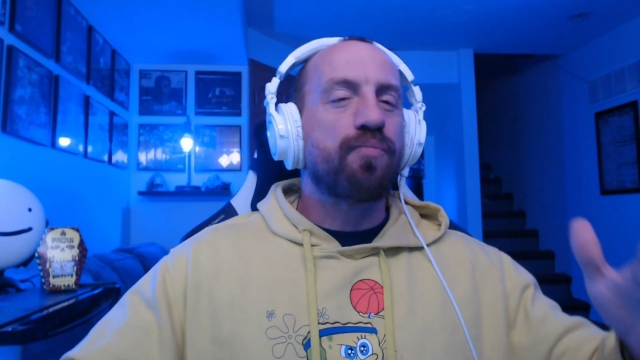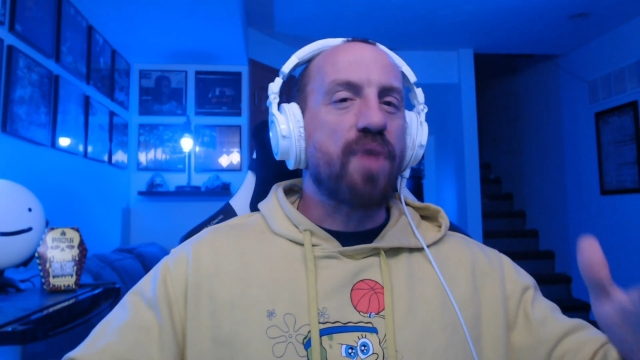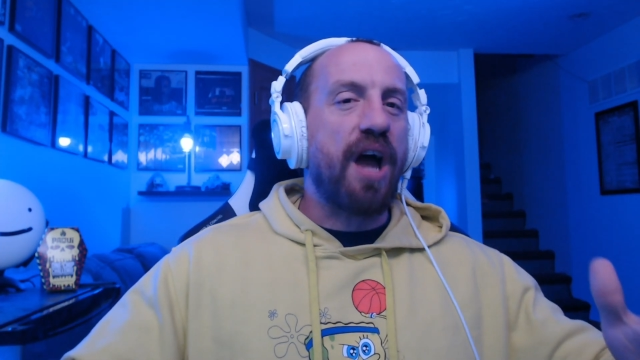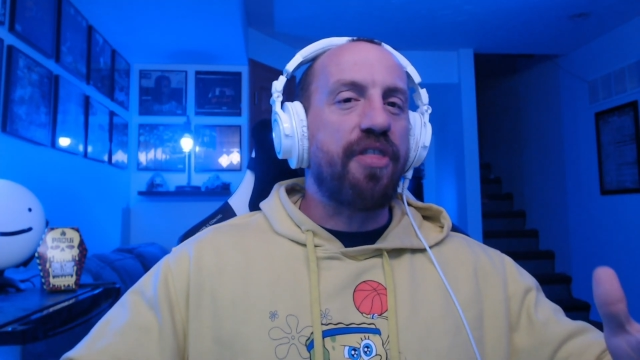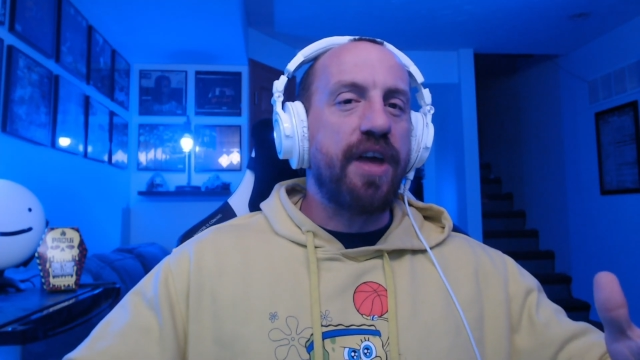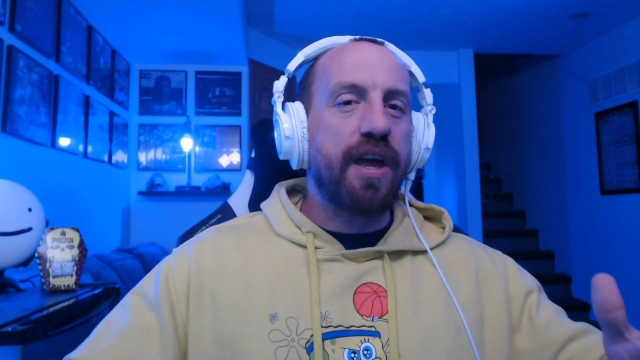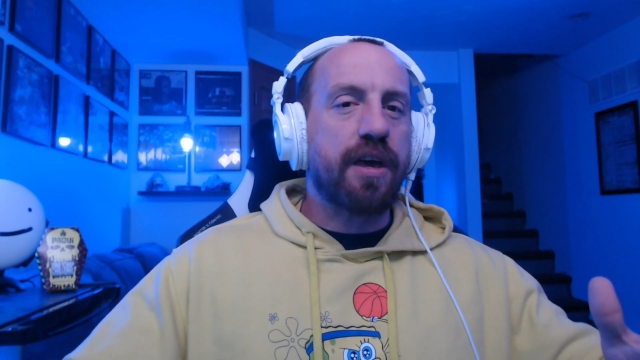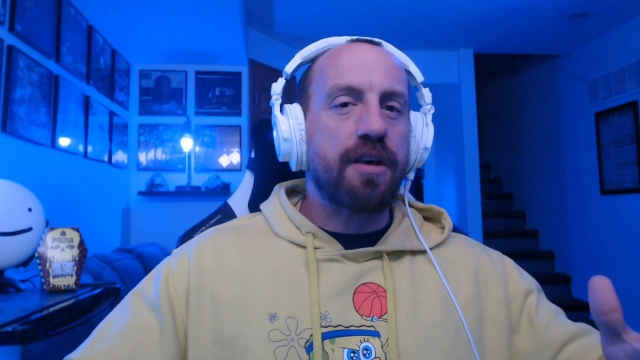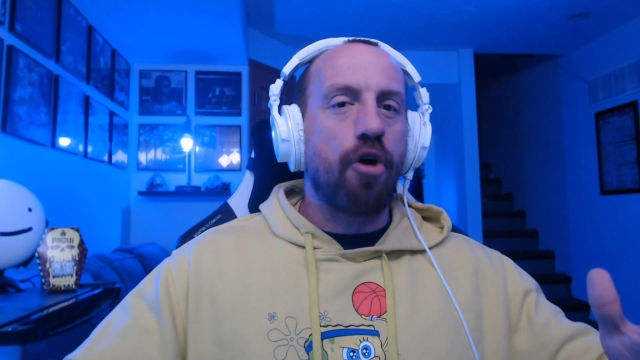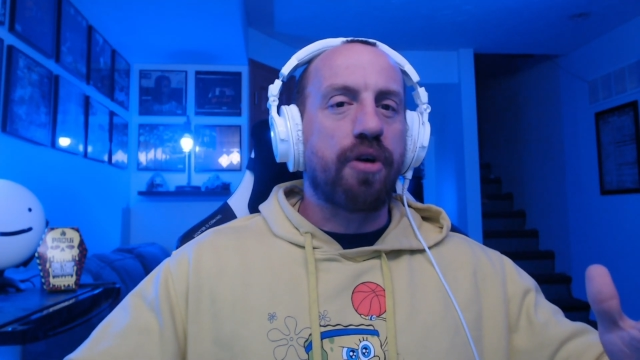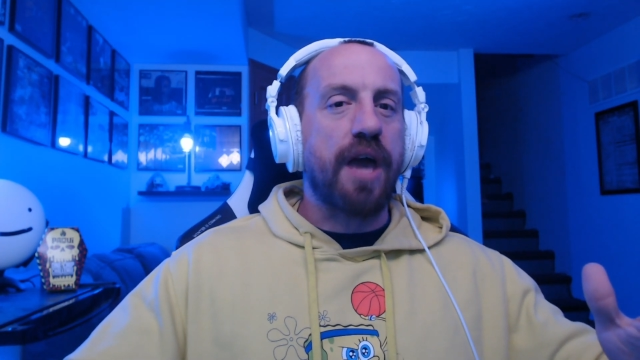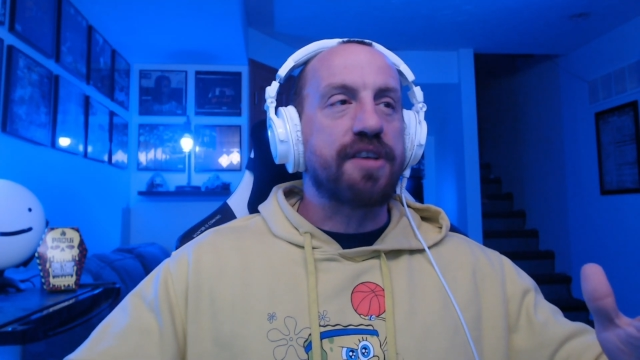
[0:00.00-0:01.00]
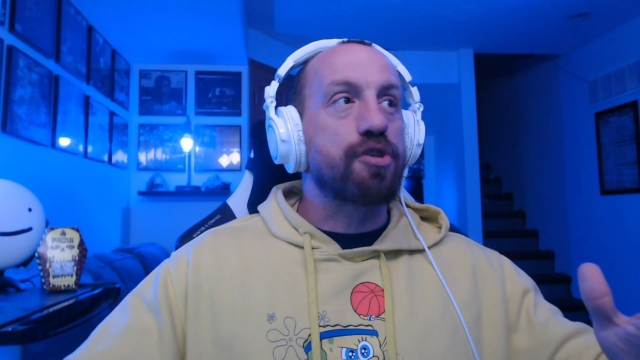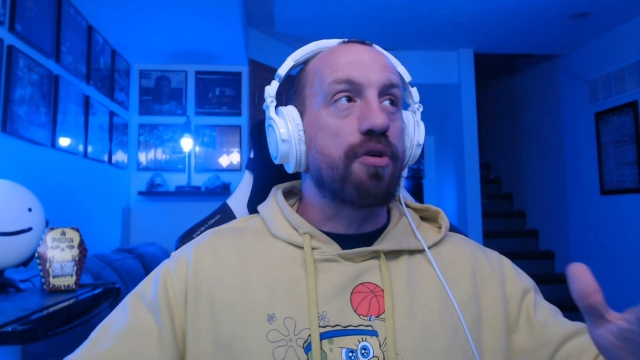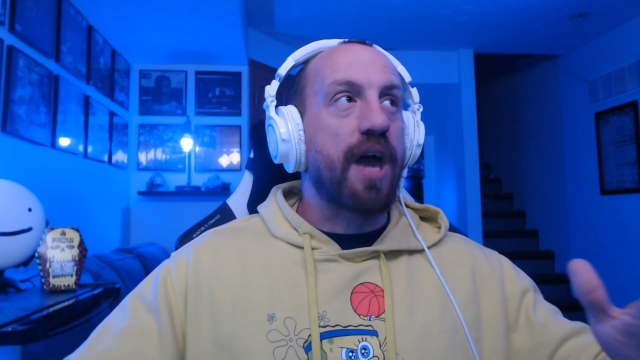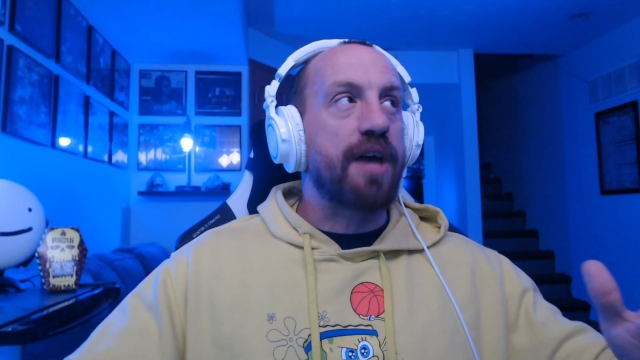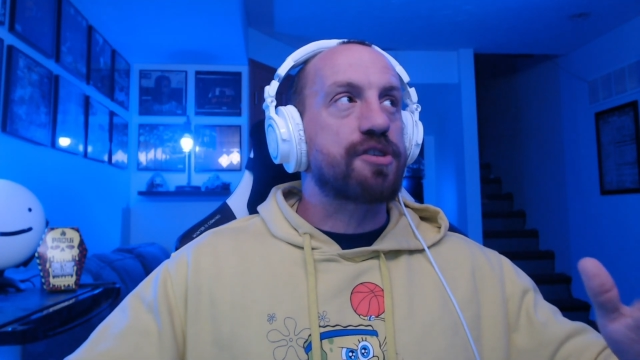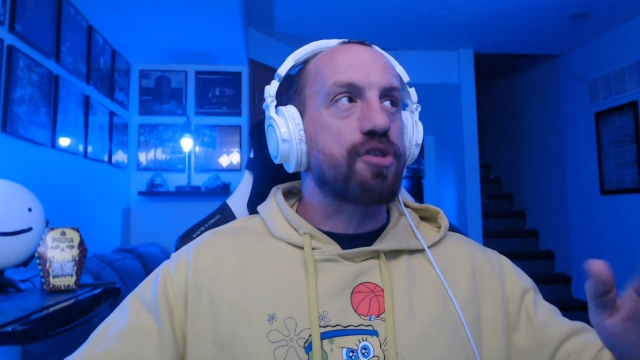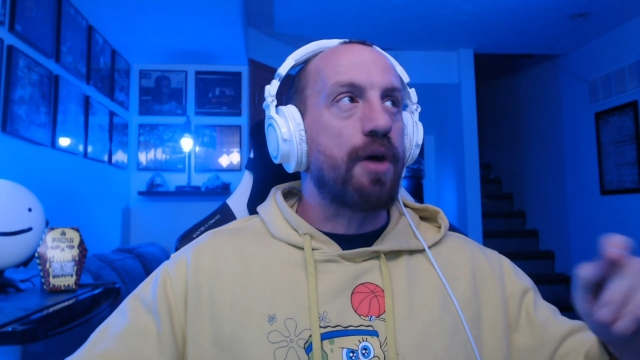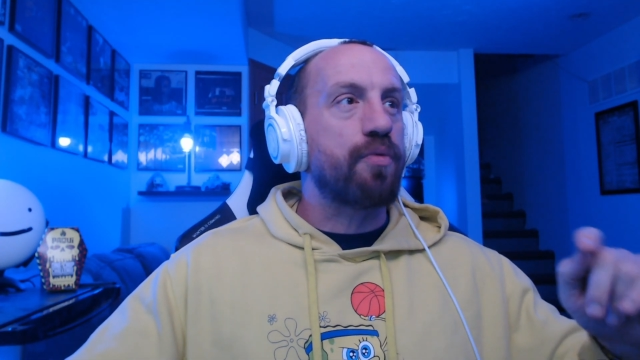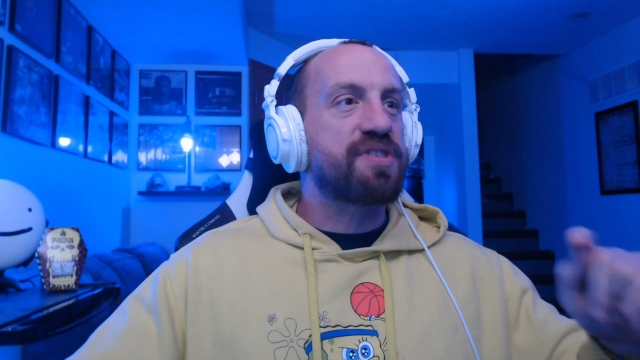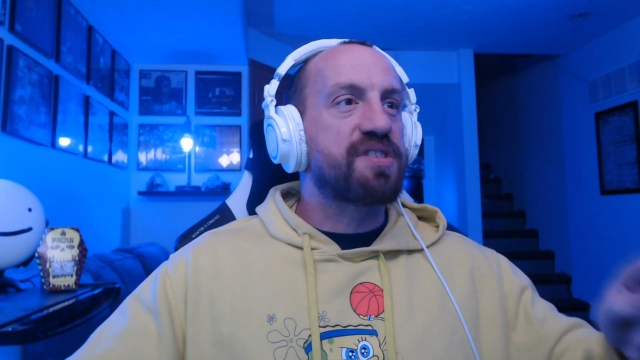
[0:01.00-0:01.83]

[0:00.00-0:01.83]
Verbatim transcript: I think, okay, so again, so that was